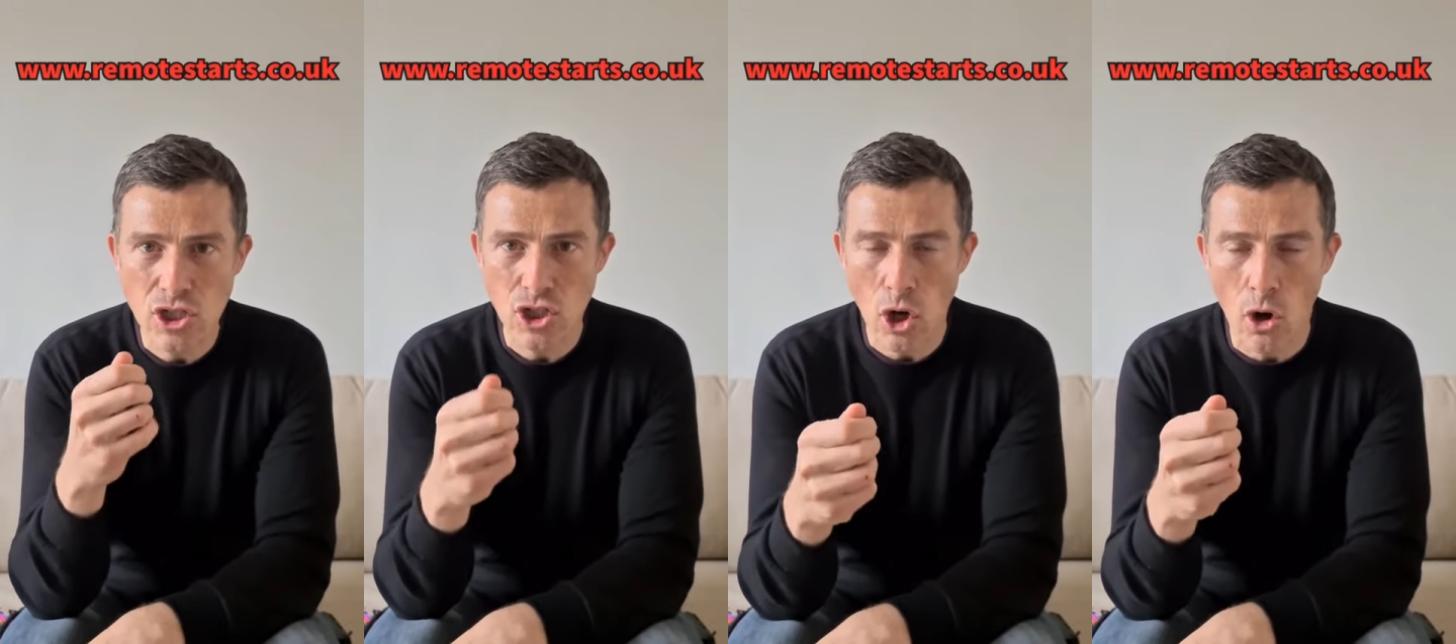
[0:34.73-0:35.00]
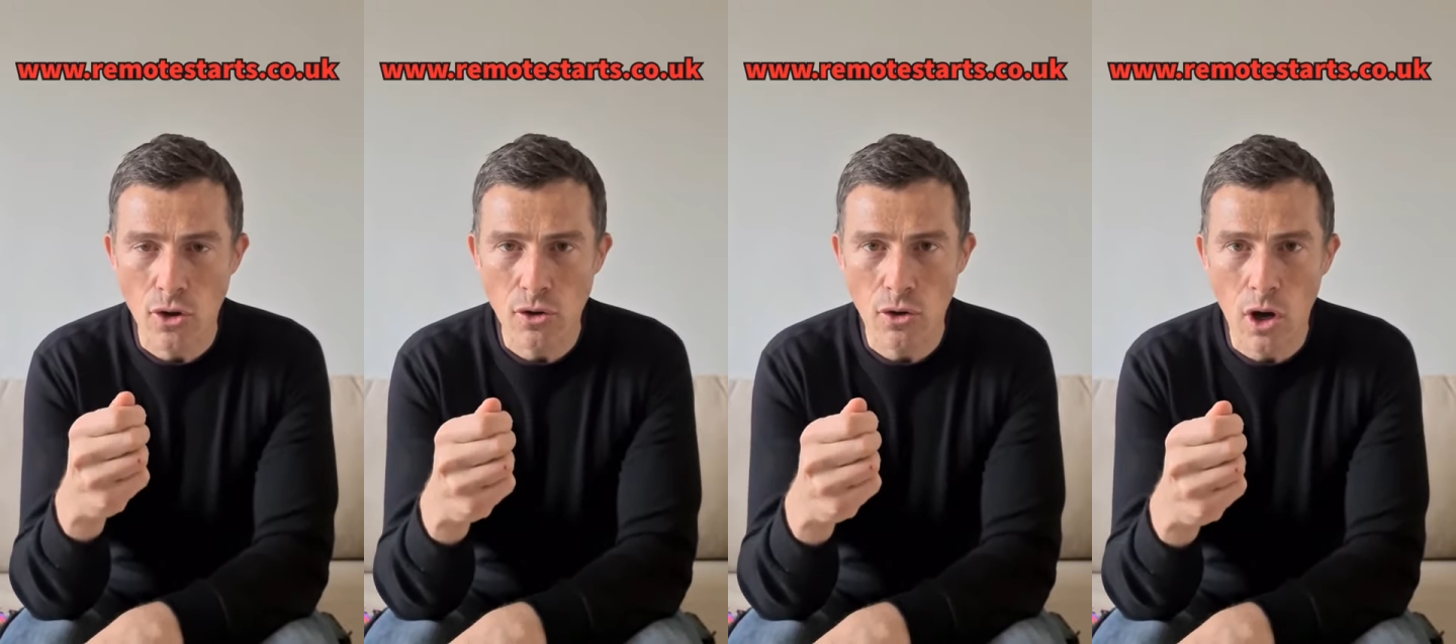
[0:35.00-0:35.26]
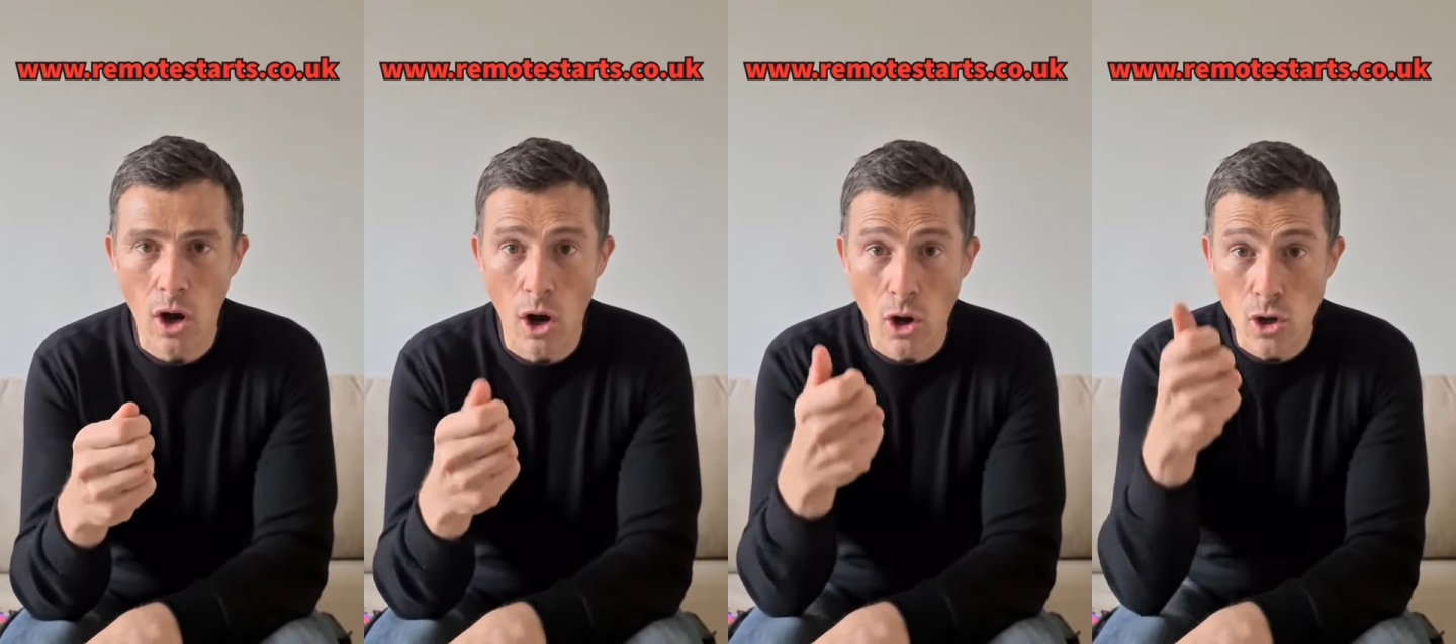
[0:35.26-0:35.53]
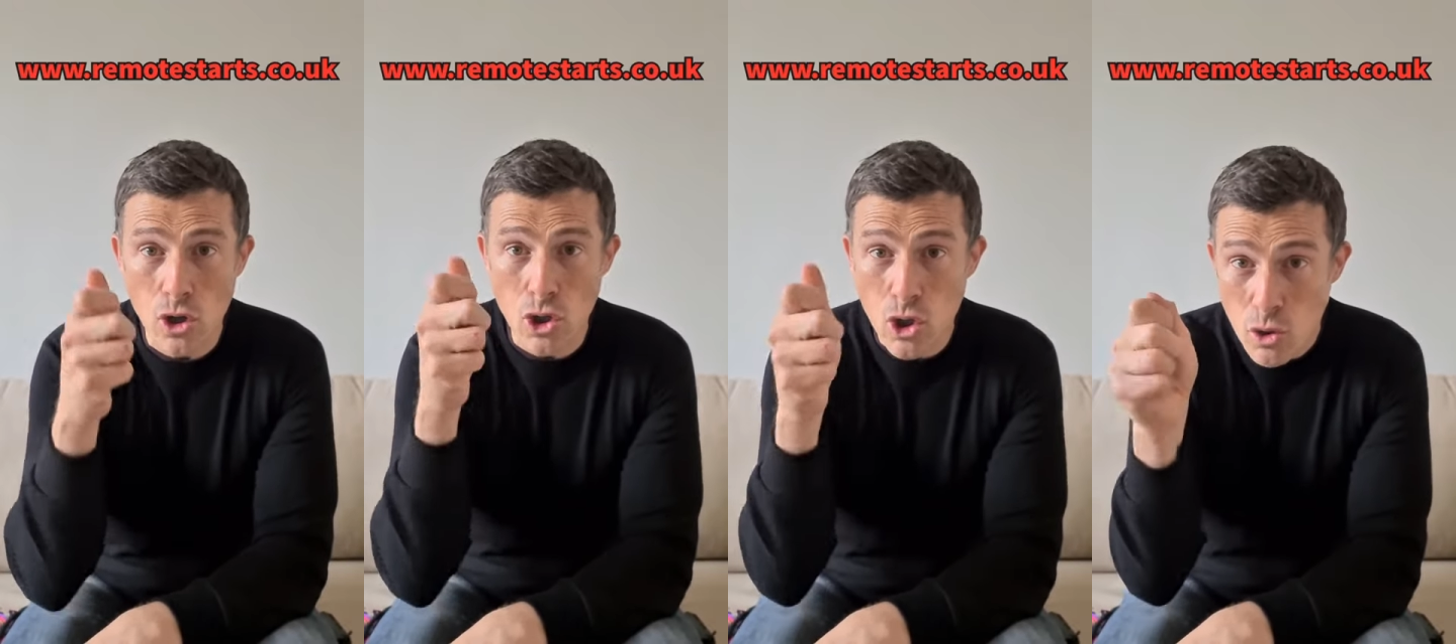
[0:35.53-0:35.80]
start your
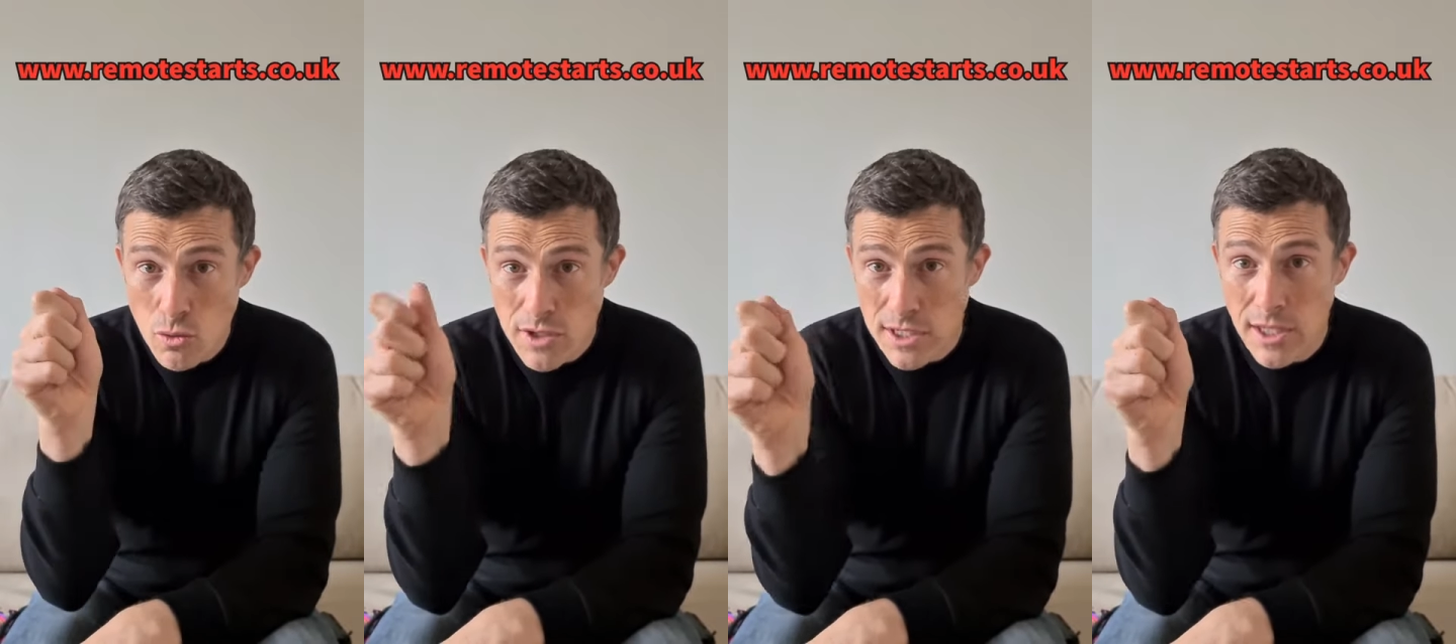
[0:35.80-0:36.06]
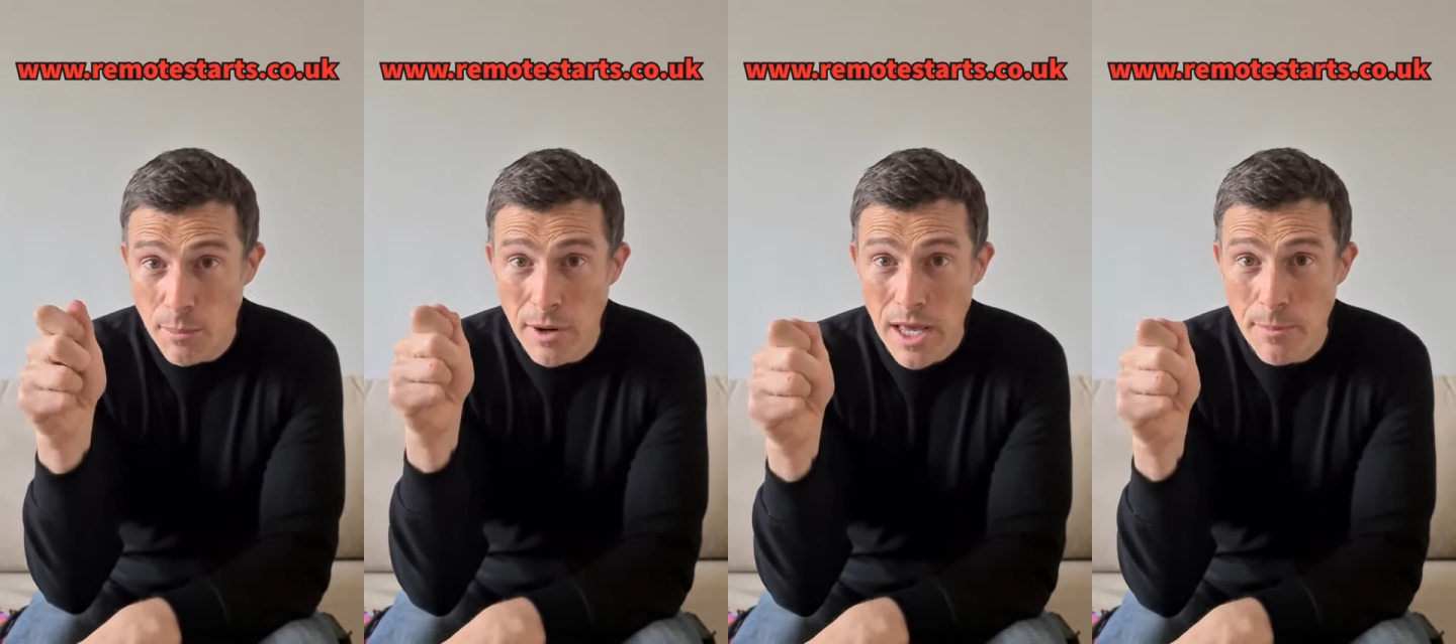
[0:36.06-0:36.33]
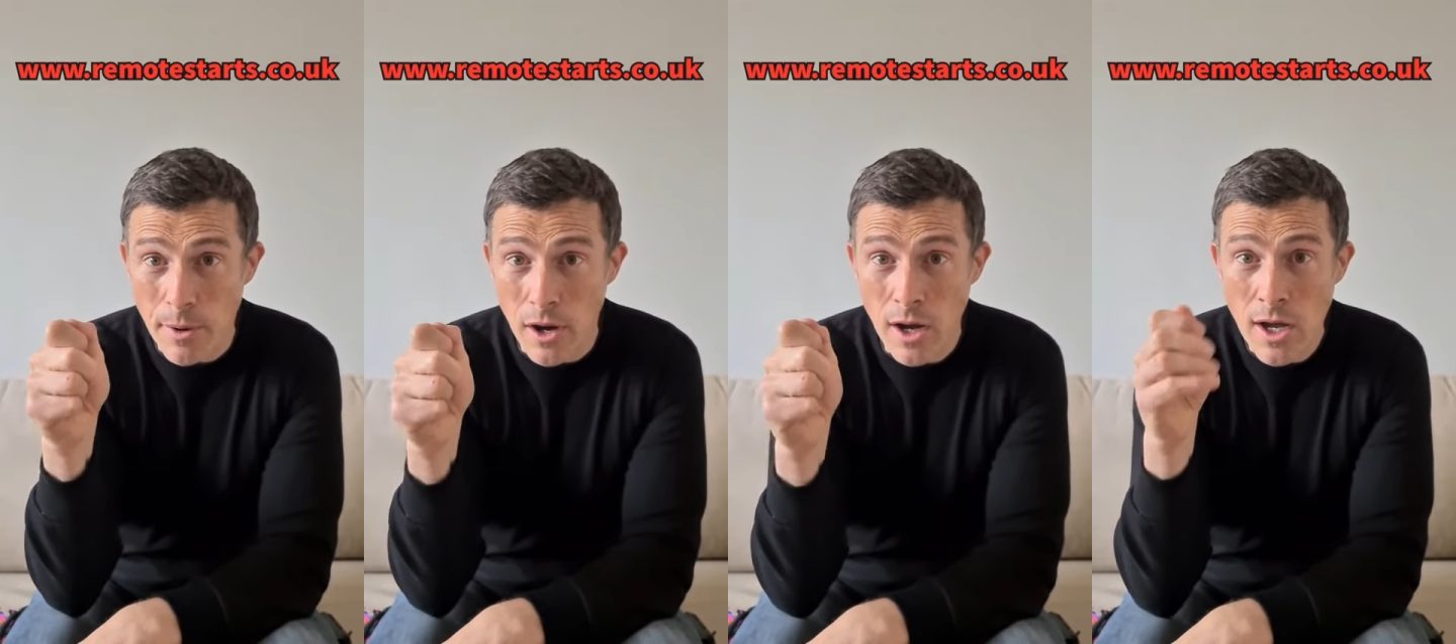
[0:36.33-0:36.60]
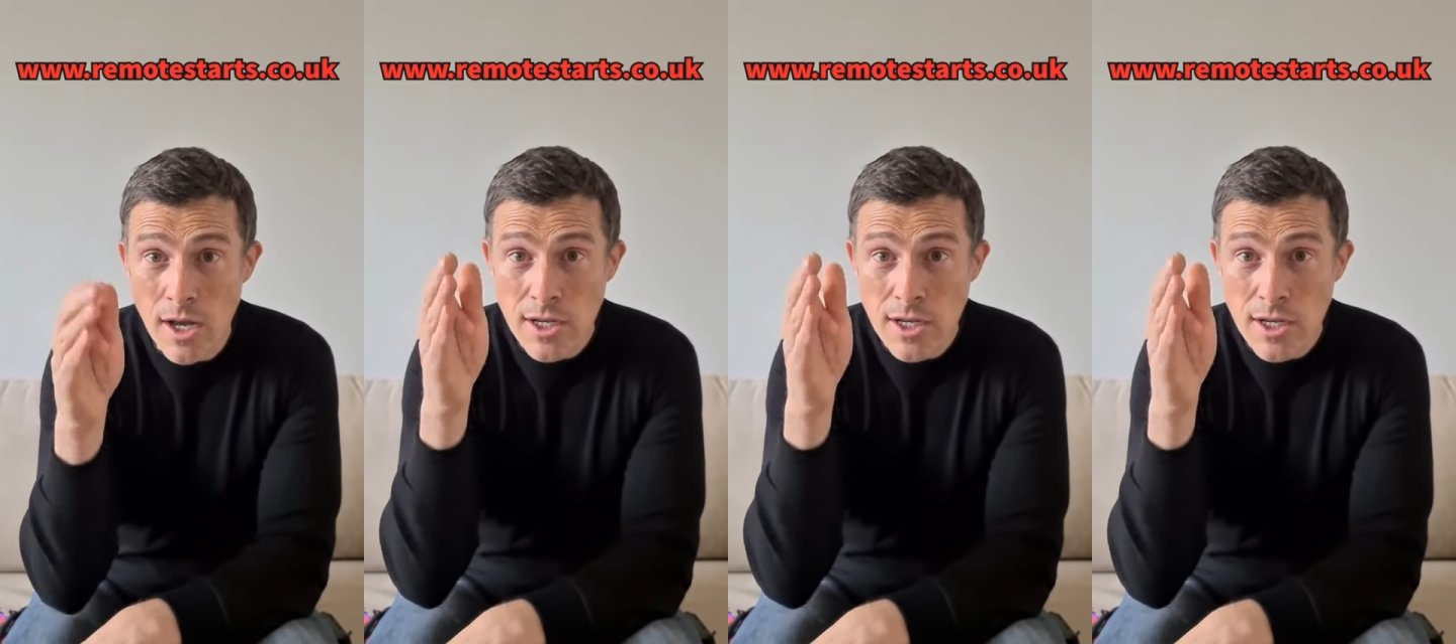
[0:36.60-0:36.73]
car using the blipper